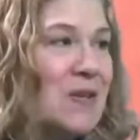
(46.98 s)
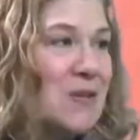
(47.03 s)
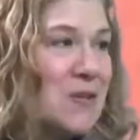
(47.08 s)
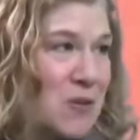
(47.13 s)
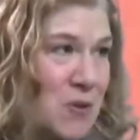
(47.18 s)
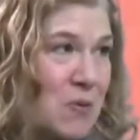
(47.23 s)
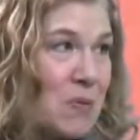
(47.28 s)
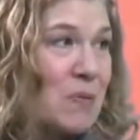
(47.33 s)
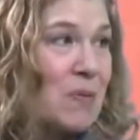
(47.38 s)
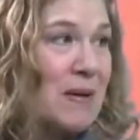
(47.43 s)

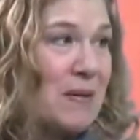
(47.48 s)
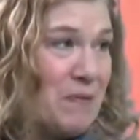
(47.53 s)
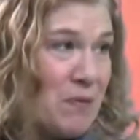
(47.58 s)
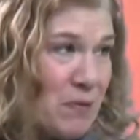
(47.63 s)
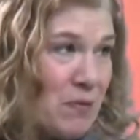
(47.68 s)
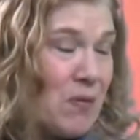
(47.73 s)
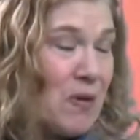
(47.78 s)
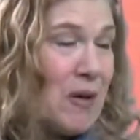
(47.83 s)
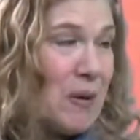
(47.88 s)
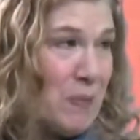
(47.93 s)
Scream
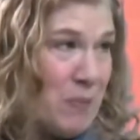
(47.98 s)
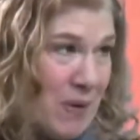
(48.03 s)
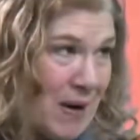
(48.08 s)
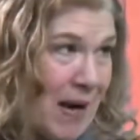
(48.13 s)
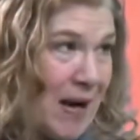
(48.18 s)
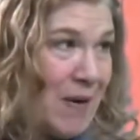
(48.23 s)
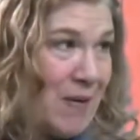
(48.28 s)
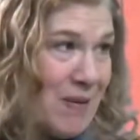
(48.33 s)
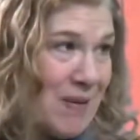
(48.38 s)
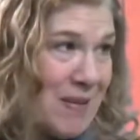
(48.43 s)
free
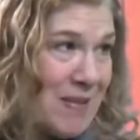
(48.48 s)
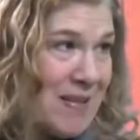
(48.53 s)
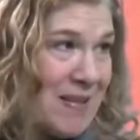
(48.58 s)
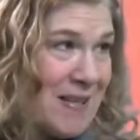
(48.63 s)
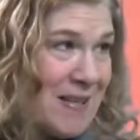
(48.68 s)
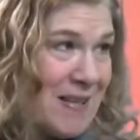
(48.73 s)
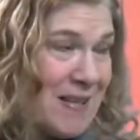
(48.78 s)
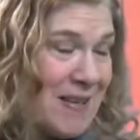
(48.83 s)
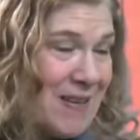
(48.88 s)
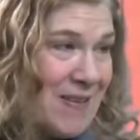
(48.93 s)

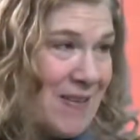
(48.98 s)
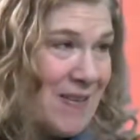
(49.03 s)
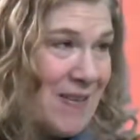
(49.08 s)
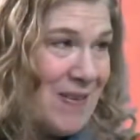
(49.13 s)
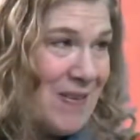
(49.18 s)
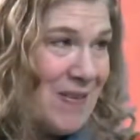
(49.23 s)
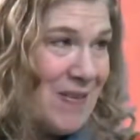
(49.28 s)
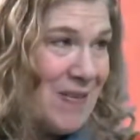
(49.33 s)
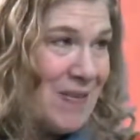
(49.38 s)
parenting. Mm-hmm.